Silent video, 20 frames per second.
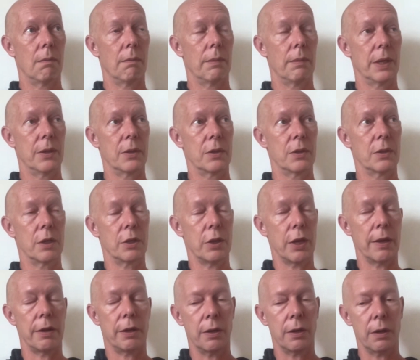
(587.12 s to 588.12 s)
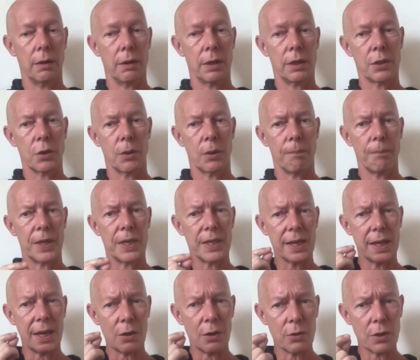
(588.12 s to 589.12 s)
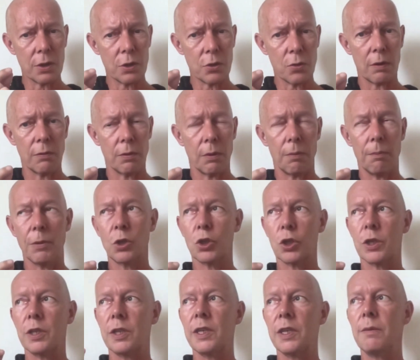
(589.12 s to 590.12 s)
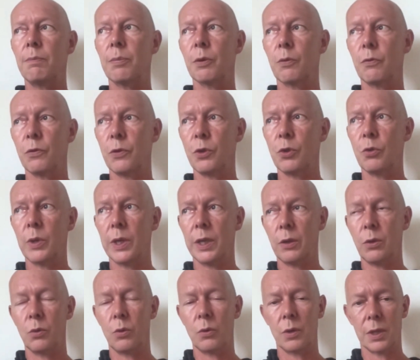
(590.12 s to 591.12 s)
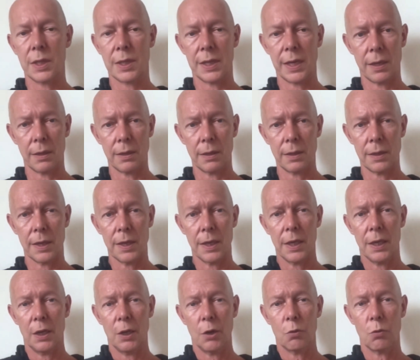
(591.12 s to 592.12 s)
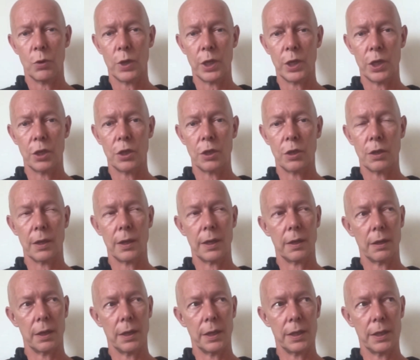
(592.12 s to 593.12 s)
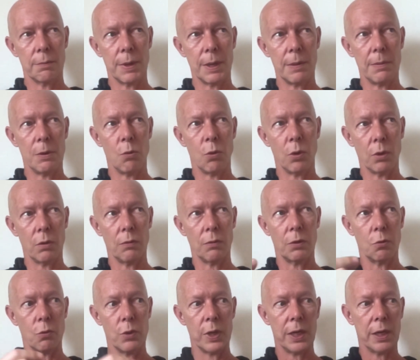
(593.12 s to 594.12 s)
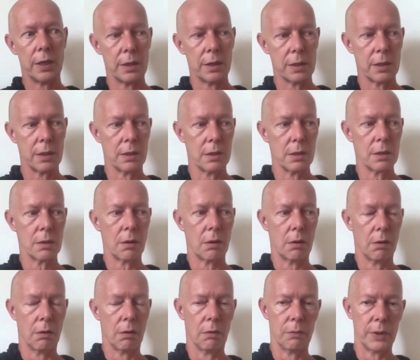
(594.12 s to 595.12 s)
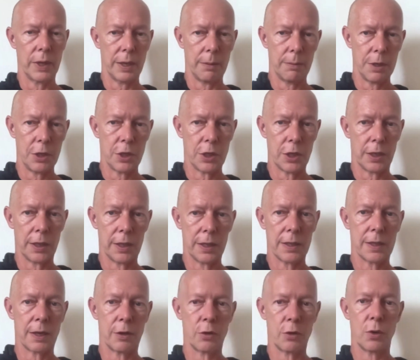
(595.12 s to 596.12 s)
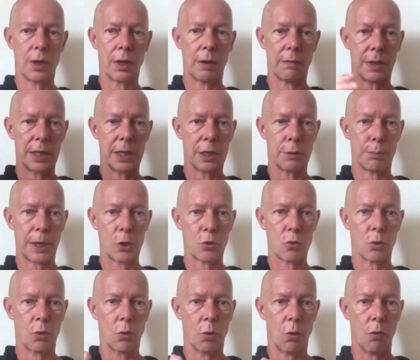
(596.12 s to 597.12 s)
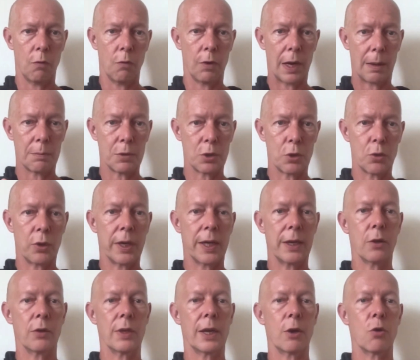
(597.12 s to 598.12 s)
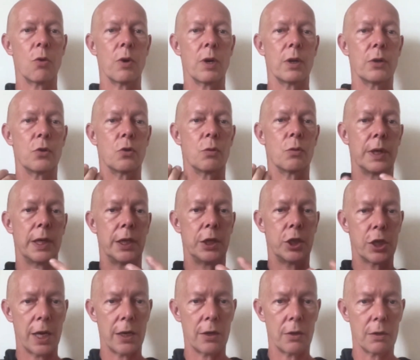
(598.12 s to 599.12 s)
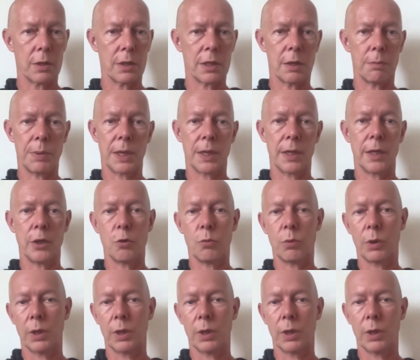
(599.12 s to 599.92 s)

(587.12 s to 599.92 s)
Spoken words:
because the data, so this allows us to have a much deeper view into the cells, which is maybe one of the weaknesses of imaging, is that you have the spectral overlap. So you cannot acquire too many channels. Typically, you